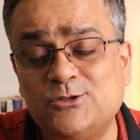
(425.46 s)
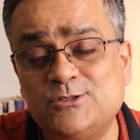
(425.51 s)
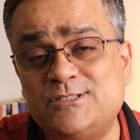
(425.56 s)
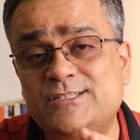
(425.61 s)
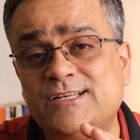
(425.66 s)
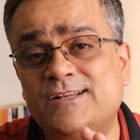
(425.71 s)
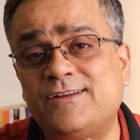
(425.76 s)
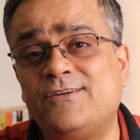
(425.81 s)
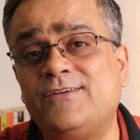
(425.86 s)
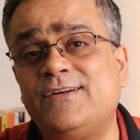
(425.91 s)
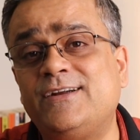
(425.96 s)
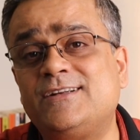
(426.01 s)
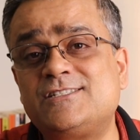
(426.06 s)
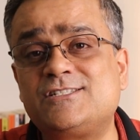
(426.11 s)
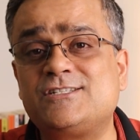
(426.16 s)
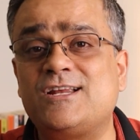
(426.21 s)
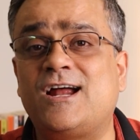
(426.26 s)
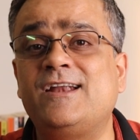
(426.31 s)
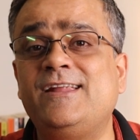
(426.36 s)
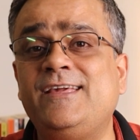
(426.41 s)
to generate
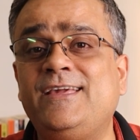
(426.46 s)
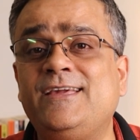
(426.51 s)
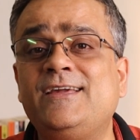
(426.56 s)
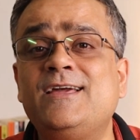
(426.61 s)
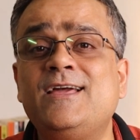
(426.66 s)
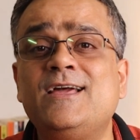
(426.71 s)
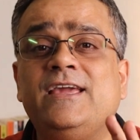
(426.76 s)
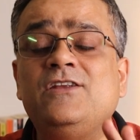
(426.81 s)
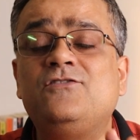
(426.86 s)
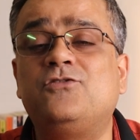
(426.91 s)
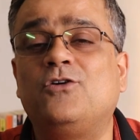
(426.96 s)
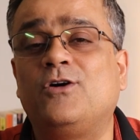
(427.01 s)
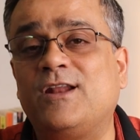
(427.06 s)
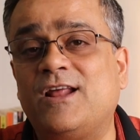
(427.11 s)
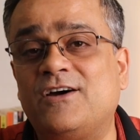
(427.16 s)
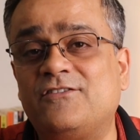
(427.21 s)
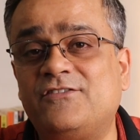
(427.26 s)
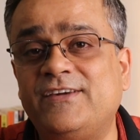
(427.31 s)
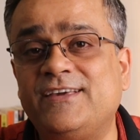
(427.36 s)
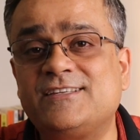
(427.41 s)
stunning
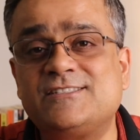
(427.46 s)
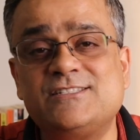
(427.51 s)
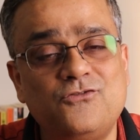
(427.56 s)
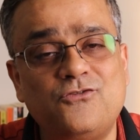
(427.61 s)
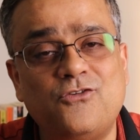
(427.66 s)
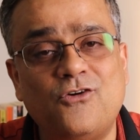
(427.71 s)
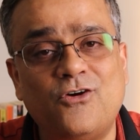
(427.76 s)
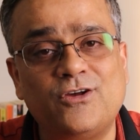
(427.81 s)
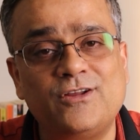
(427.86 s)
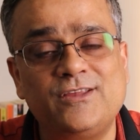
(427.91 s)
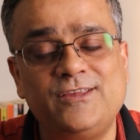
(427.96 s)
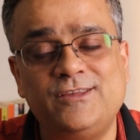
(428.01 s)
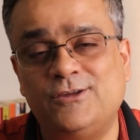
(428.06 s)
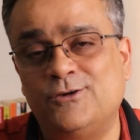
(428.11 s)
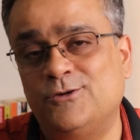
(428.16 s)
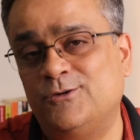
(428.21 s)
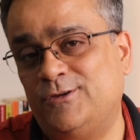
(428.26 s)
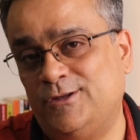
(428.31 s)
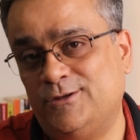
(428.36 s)
infographics for your